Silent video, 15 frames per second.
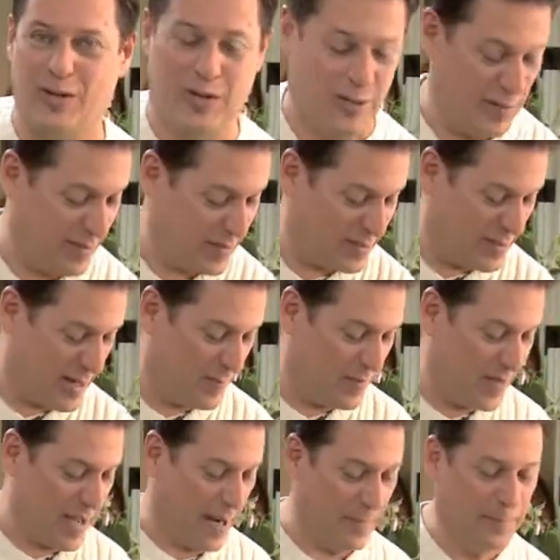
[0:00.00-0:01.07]
You can do the same
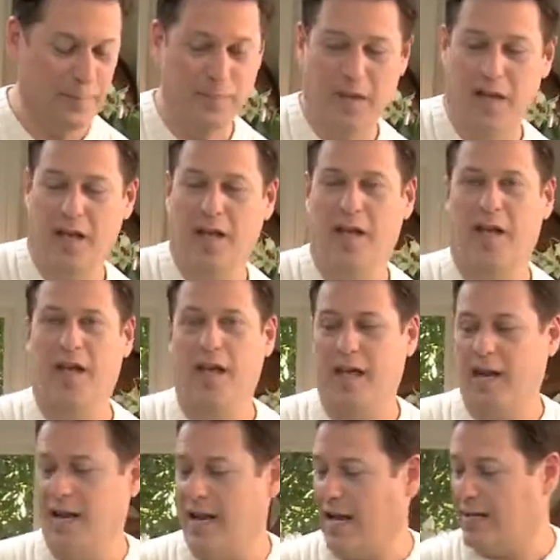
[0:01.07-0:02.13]
thing.
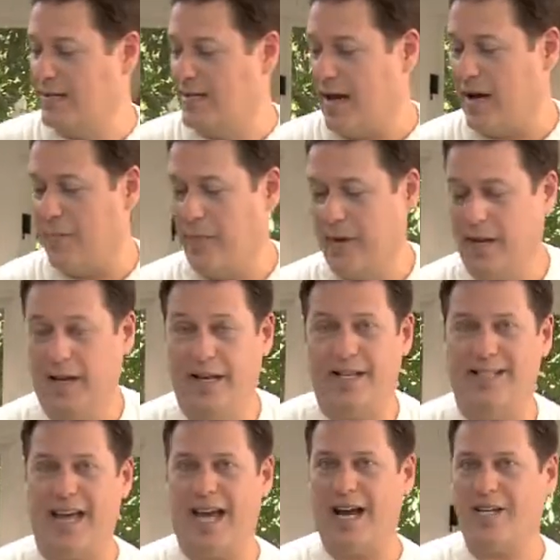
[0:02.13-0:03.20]
Next up
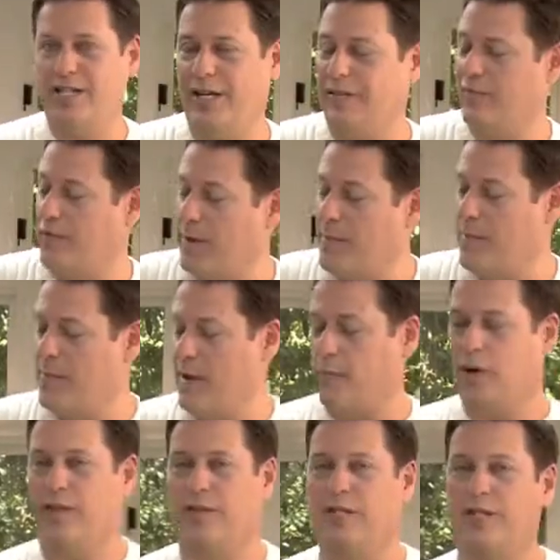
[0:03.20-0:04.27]
is actually from a
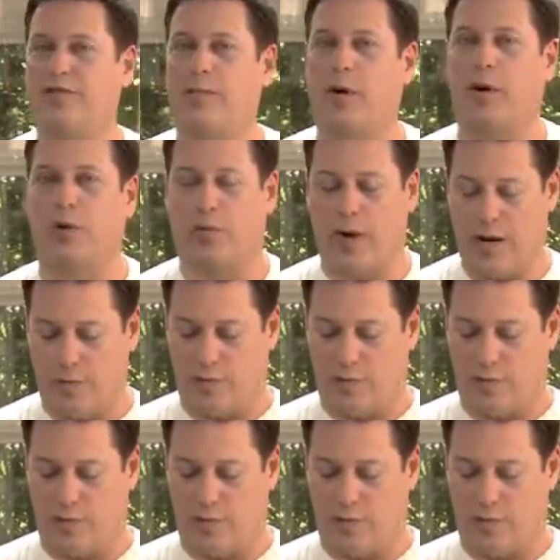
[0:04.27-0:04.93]
memory. This is from a great